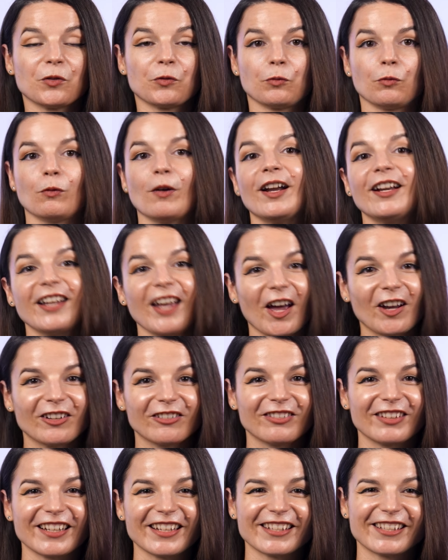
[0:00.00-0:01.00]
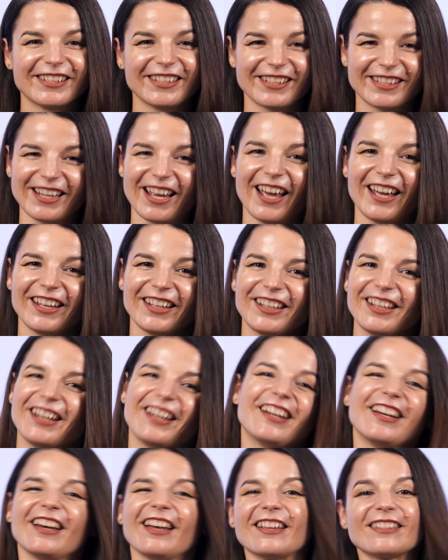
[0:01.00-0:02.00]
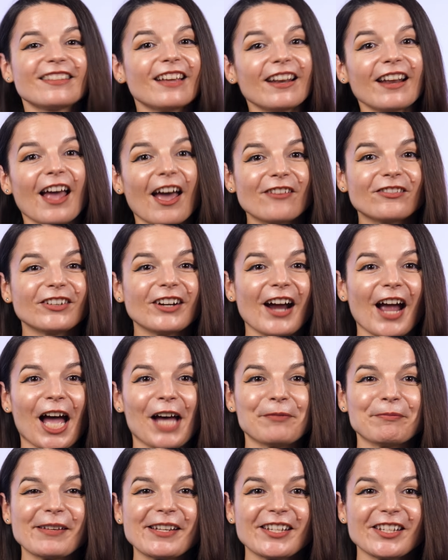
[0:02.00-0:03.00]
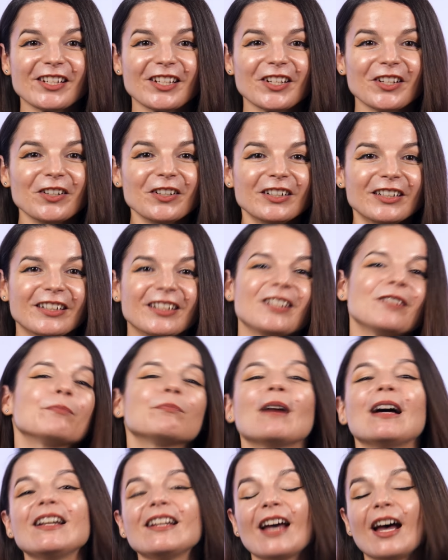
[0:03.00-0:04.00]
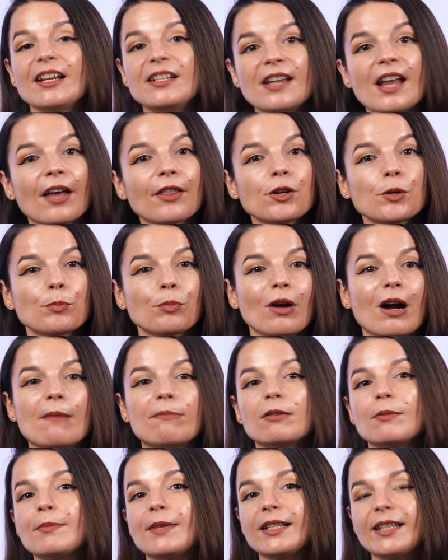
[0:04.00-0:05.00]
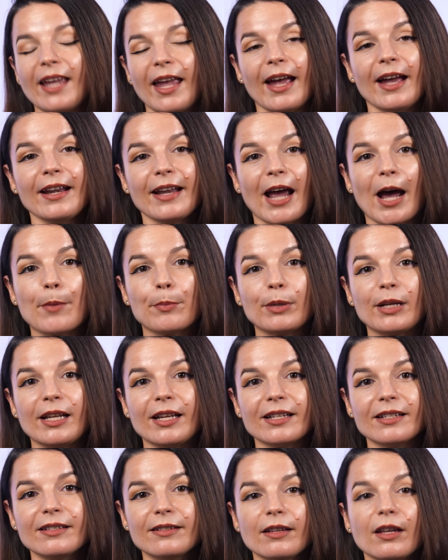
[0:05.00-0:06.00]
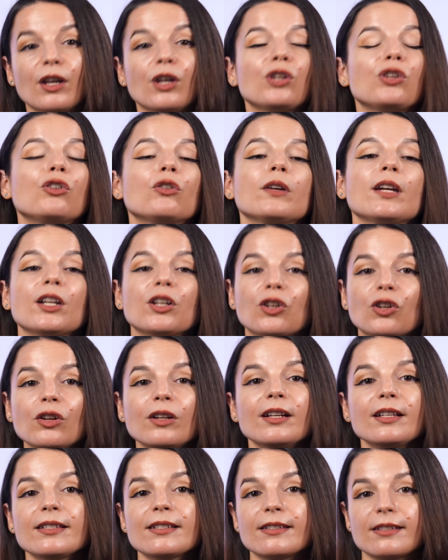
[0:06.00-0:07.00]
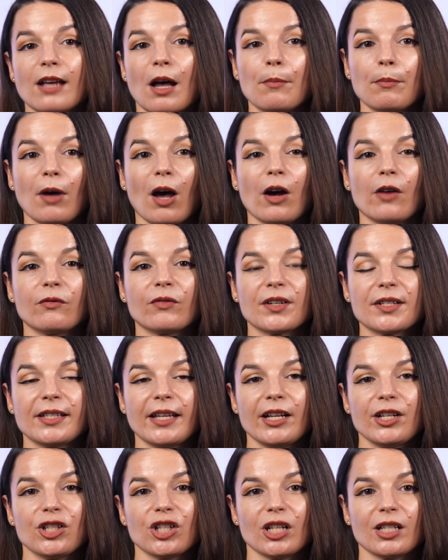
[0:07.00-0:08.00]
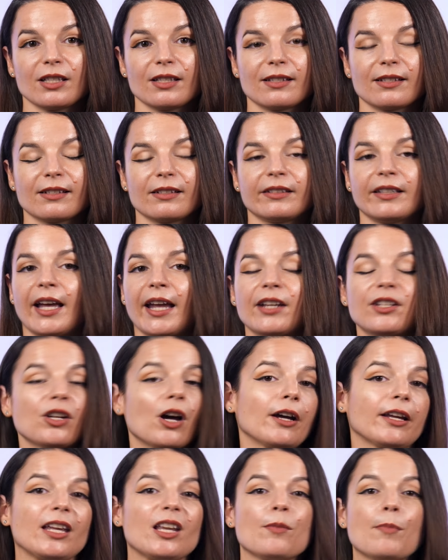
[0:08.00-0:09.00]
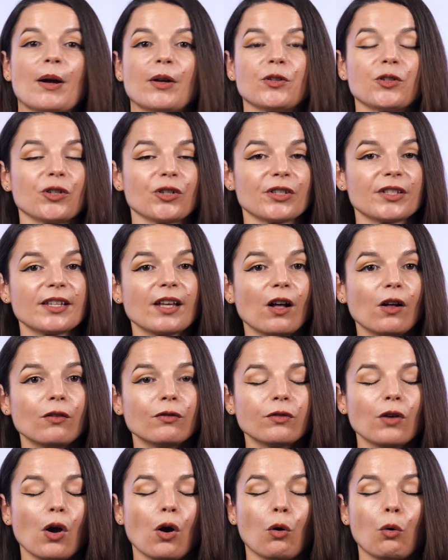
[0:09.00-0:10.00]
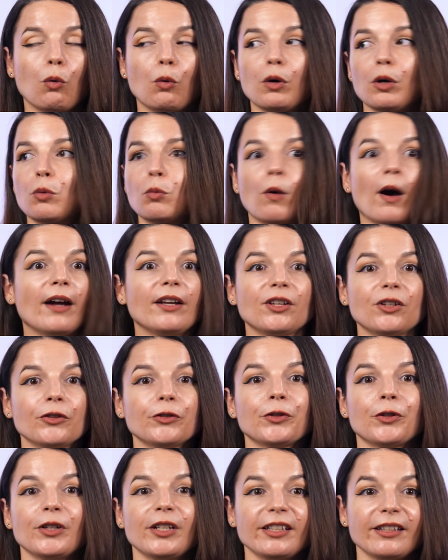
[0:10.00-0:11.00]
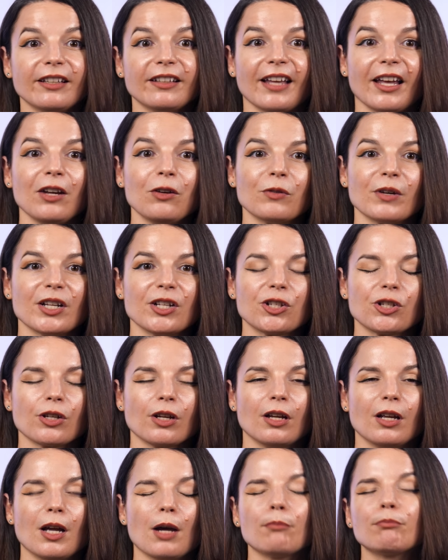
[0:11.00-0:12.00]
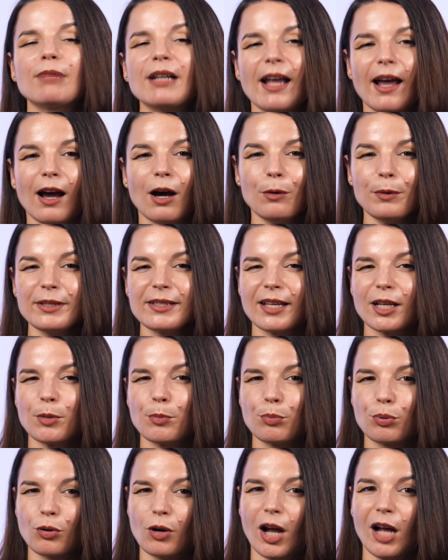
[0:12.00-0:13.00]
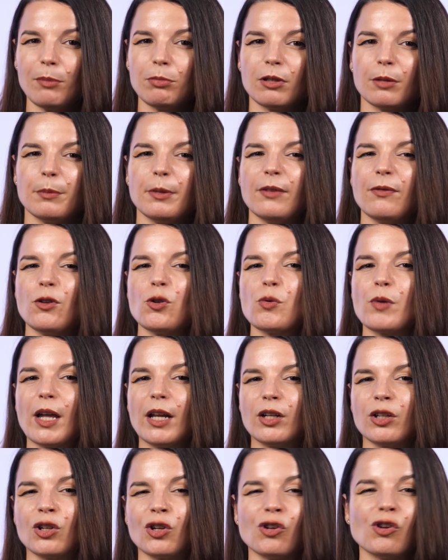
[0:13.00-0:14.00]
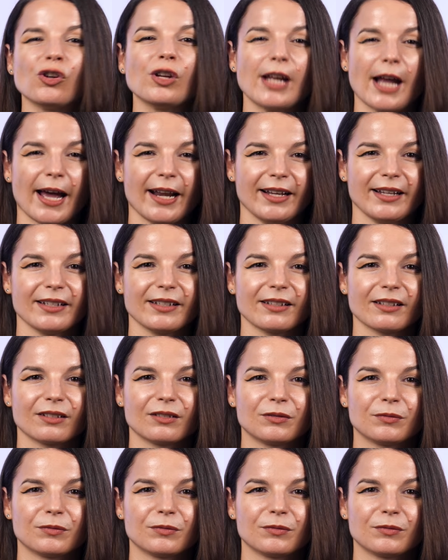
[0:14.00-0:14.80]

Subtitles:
running out of things to say. Has that ever happened to you? But another problem that can happen is you'll get good at some conversations, like talking about yourself or why you're learning the language. But how is that a problem if you get good at it?